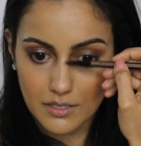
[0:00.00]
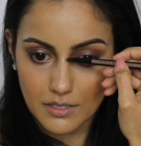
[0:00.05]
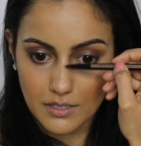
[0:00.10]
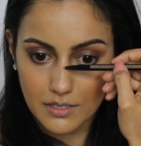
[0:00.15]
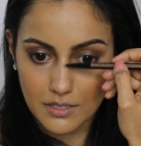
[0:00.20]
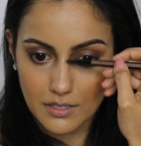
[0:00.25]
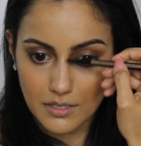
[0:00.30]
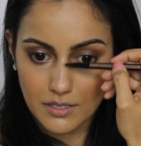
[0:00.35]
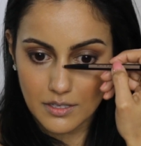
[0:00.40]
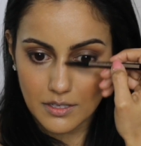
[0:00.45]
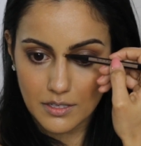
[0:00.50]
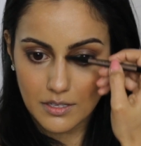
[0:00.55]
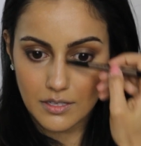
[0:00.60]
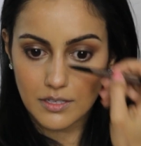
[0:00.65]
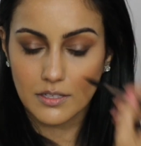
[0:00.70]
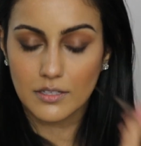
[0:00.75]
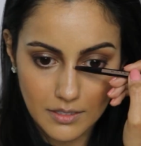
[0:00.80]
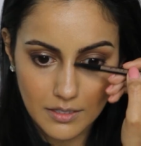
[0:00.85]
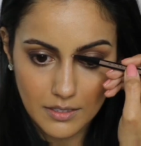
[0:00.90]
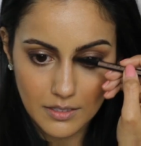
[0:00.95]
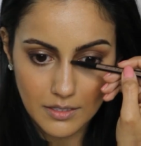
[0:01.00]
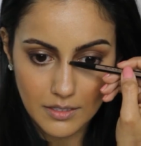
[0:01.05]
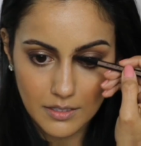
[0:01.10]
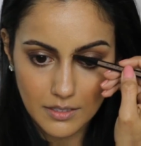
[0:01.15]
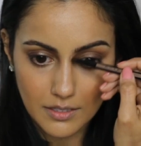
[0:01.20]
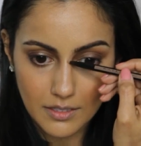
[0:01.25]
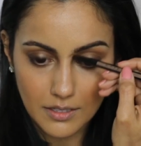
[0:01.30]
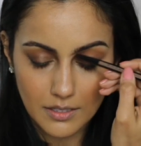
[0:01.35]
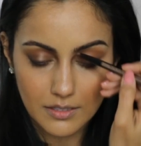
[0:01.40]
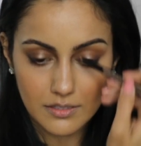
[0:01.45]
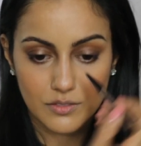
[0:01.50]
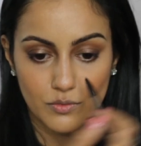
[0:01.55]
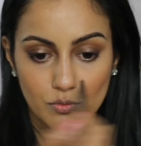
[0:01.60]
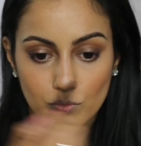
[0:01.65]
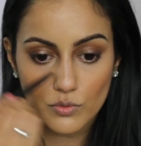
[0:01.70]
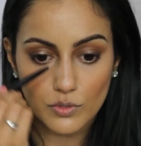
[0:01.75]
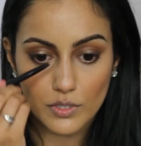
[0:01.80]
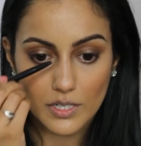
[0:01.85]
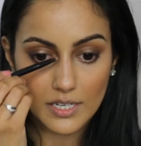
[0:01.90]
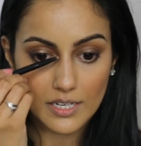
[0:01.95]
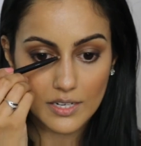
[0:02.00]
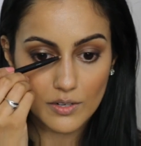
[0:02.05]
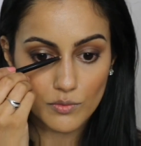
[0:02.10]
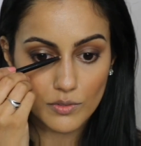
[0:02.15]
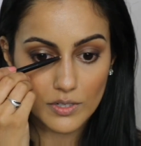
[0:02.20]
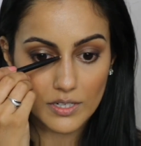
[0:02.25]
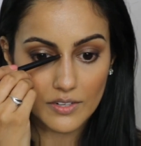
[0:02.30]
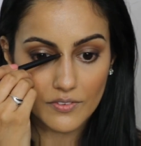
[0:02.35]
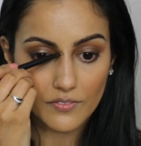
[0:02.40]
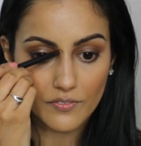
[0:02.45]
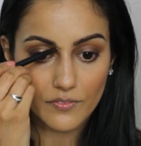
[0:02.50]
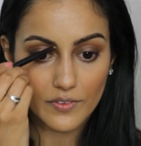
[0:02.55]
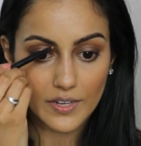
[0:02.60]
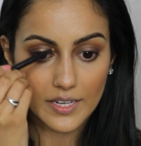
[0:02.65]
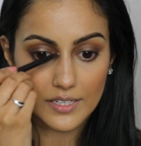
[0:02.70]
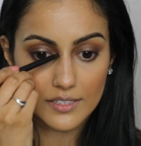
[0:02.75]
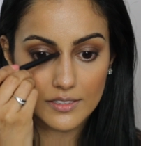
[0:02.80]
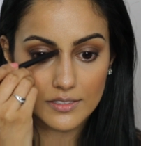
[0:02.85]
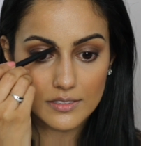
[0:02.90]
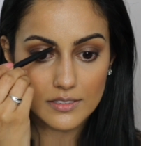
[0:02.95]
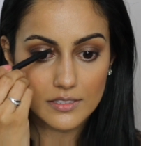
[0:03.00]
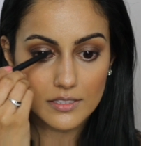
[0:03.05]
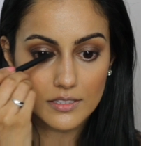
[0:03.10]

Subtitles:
Can you see it? It's really, really faint.